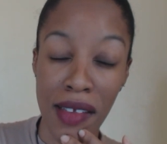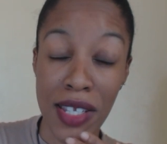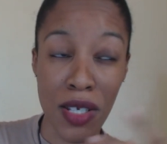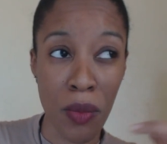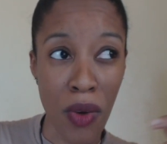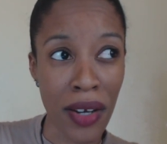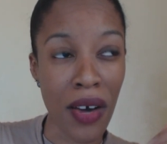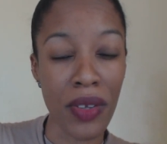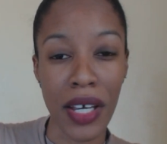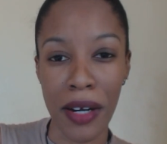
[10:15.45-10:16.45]
That's someone
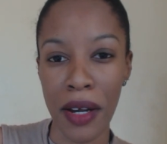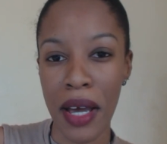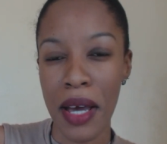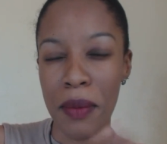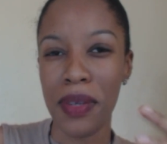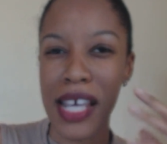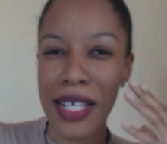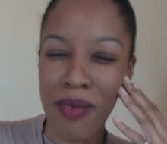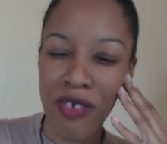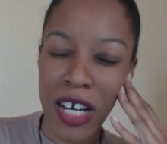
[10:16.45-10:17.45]
out there playing
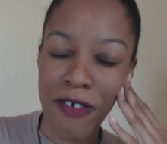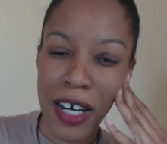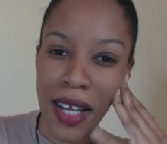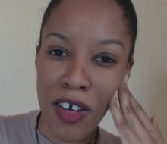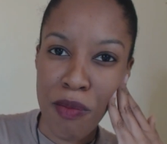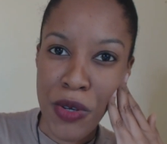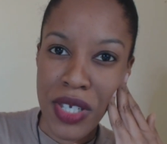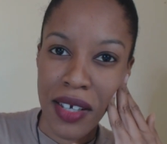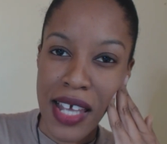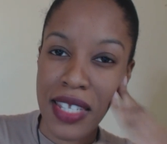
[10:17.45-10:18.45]
some very, very loud
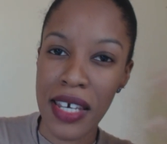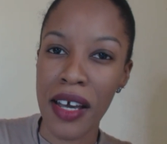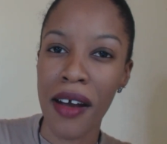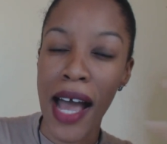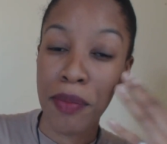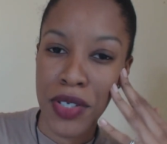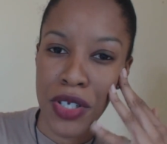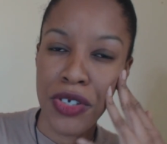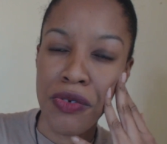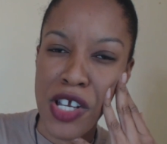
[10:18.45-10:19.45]
music, as they are apt
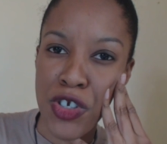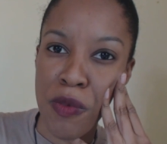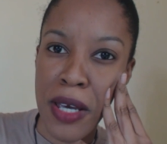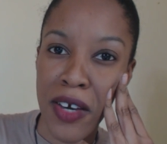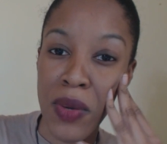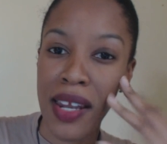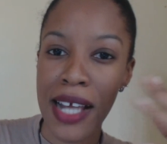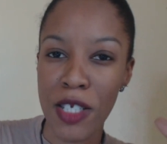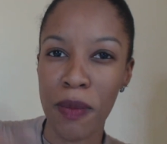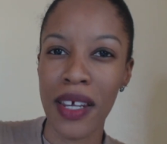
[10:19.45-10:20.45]
to do in Jamaica. We
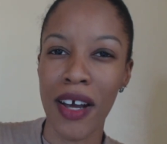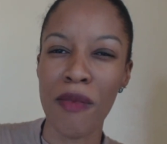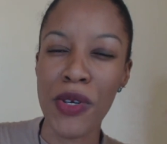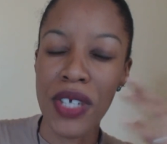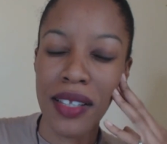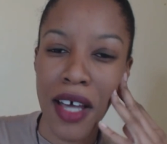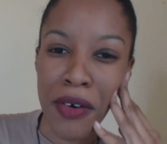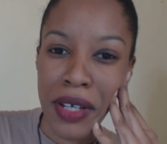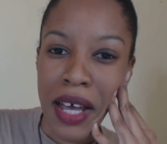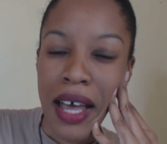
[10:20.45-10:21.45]
like to play our music
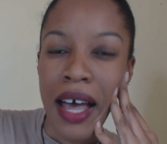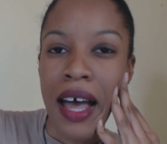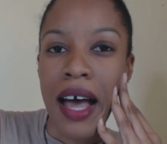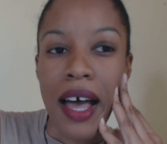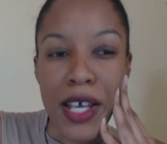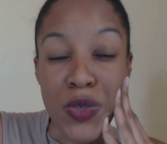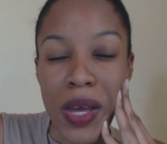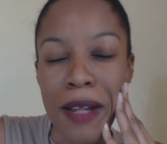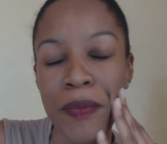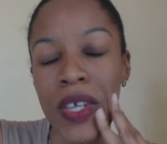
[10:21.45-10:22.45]
loud as well.